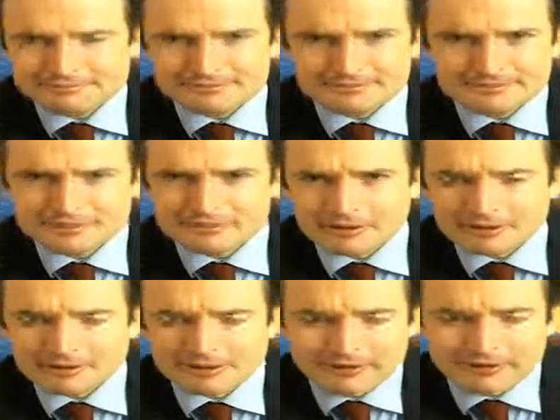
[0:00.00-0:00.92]
Still
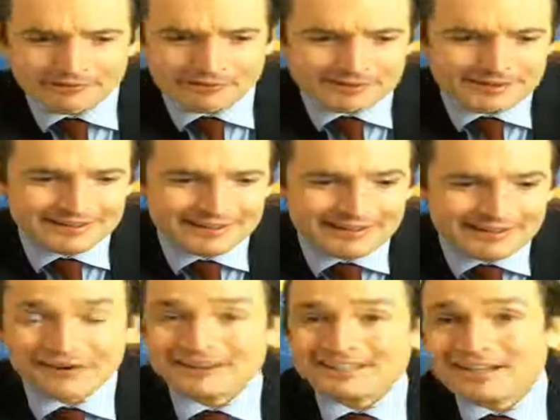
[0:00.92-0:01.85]
working on that one. All right,